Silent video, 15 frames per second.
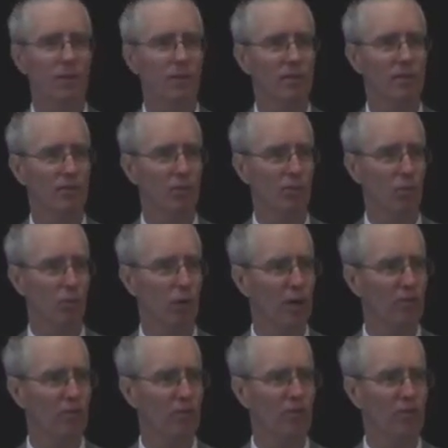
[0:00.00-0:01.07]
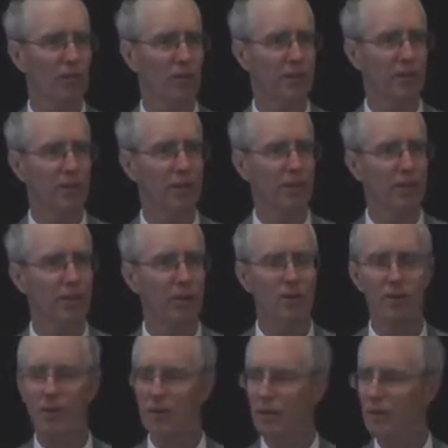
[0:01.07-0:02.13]
It's going to rust, it's going to get
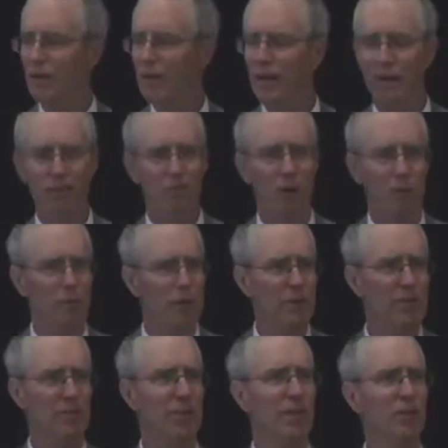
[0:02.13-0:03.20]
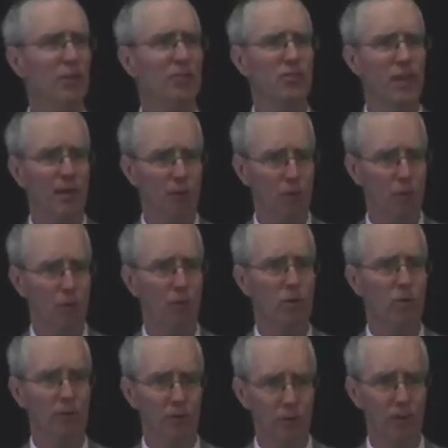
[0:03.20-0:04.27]
thinner, and maybe 10 years down the
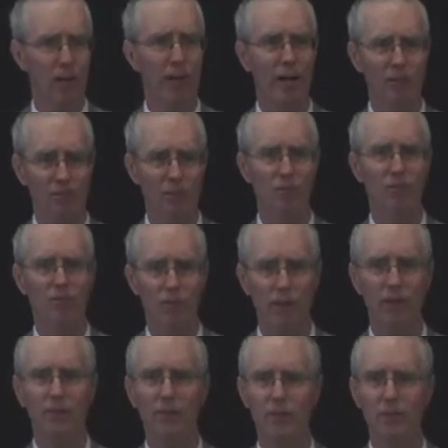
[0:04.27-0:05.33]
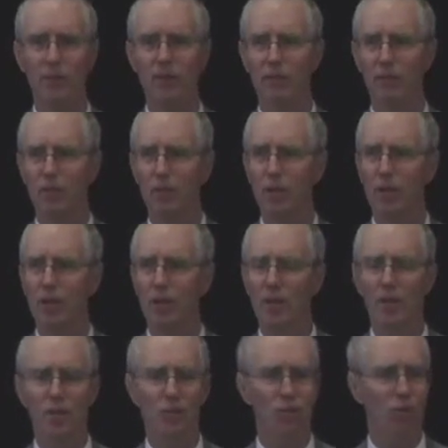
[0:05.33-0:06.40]
road, you're going to have some deflection in there. So
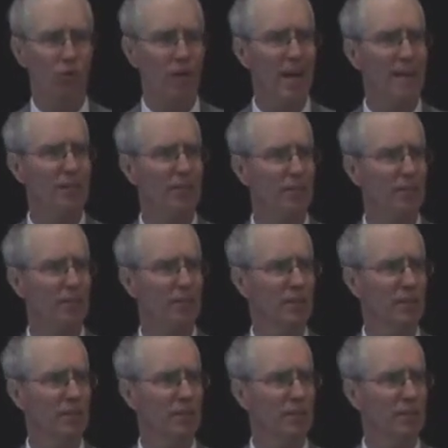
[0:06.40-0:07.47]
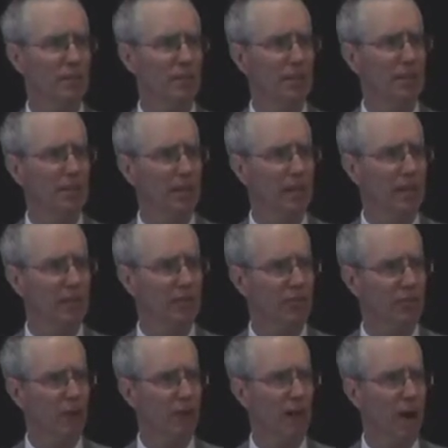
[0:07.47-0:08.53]
that
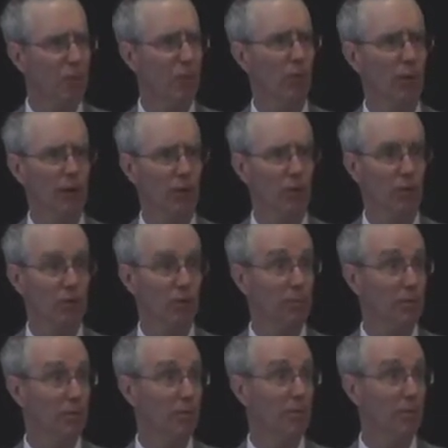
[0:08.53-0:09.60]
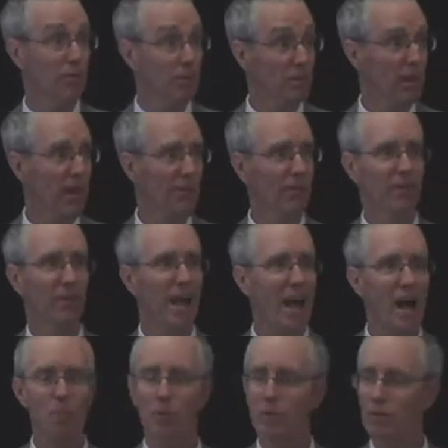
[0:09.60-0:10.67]
operator who has been having the
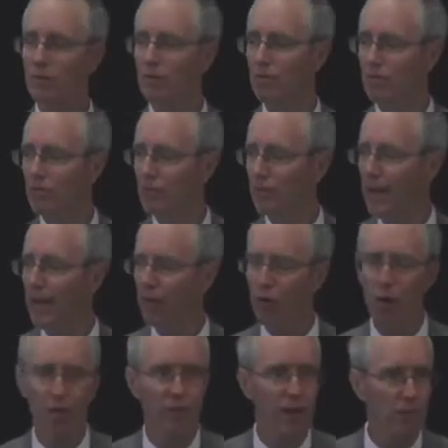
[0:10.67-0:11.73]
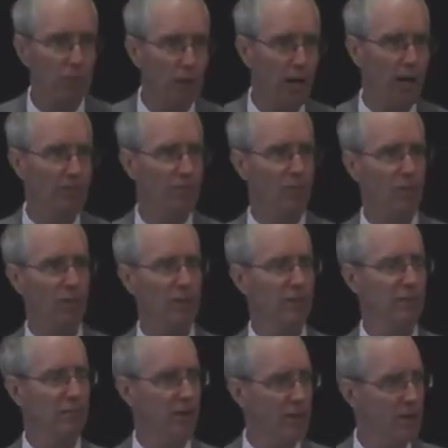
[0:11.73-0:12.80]
habit of standing on that platform, that
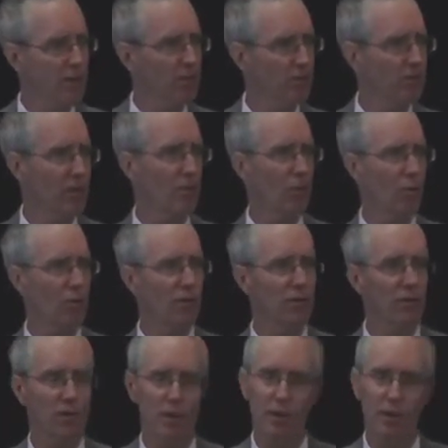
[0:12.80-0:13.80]
conveyor, and step over,